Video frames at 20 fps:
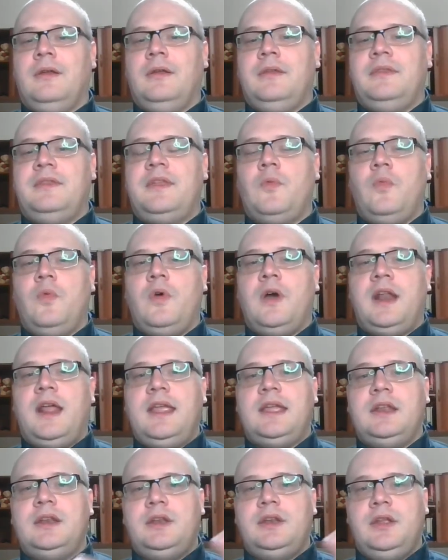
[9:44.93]
then what I
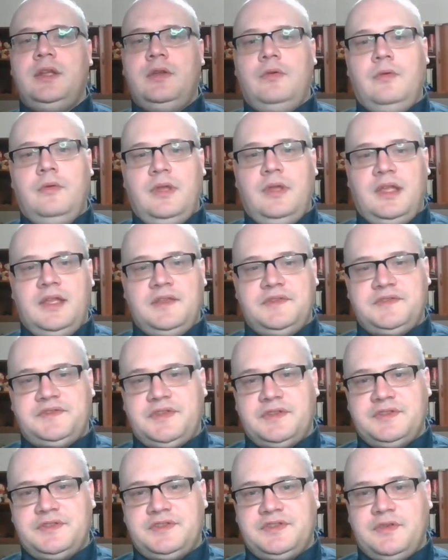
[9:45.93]
can do
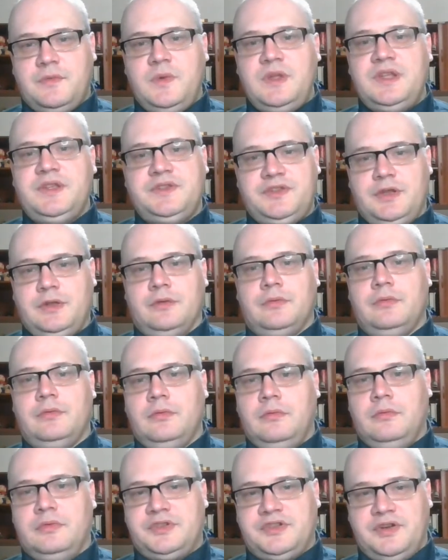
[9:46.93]
is squeeze you,
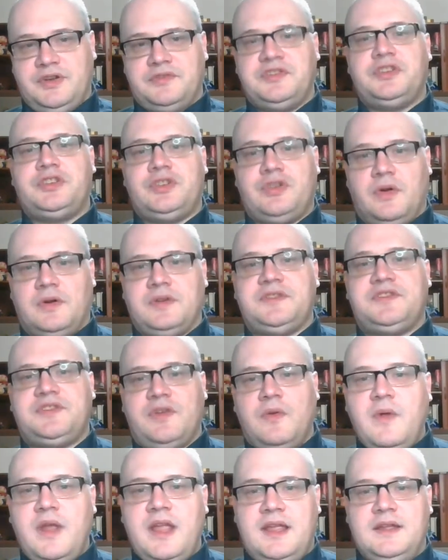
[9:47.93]
what's known as a short
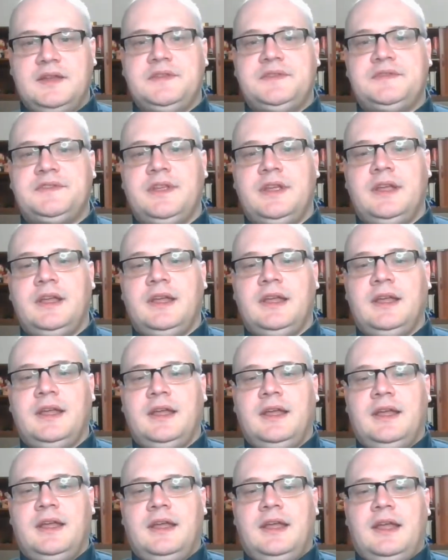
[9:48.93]
squeeze.
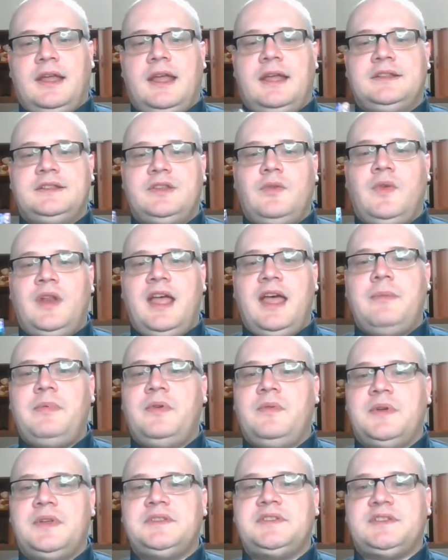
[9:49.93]
And so what
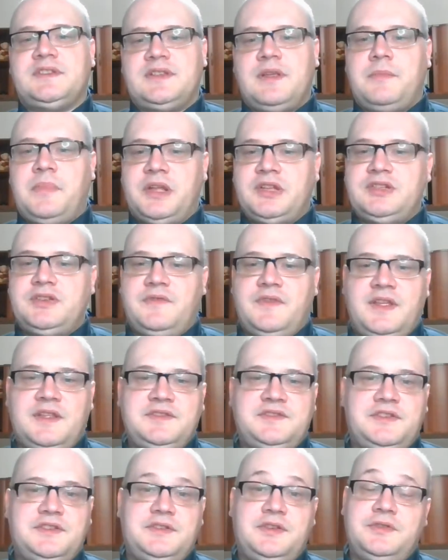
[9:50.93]
happened was a bunch of
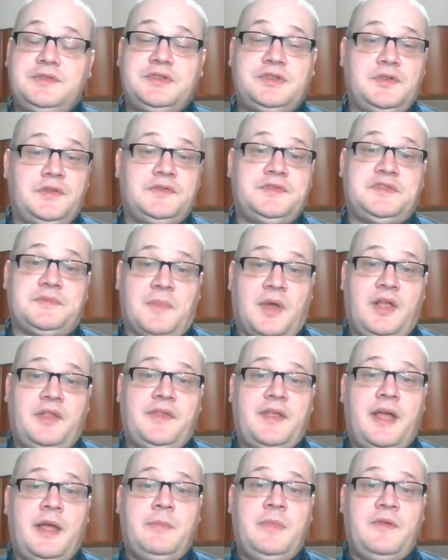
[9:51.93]
institutional
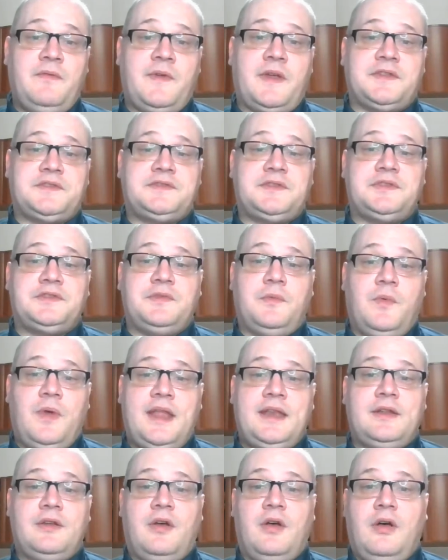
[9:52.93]
small-time investors
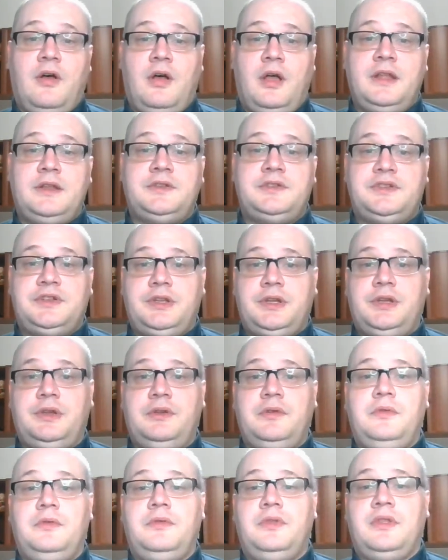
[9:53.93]
went
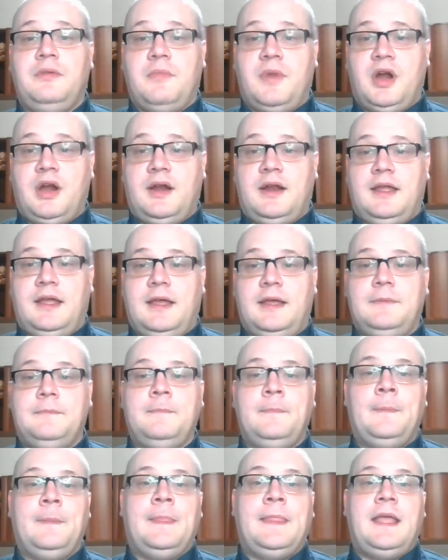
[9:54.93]
onto the market
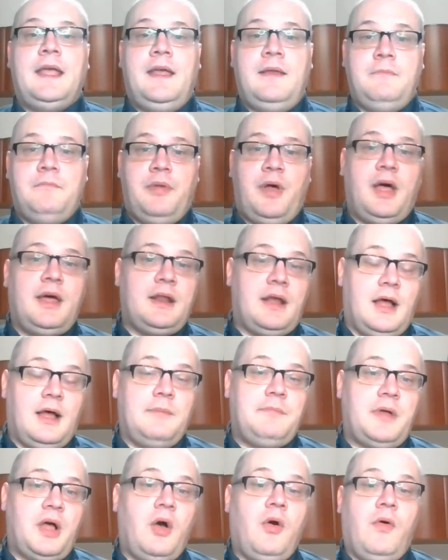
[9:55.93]
and bought
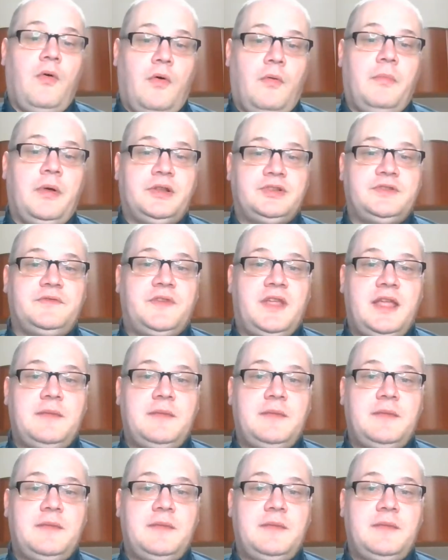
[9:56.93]
up a whole bunch of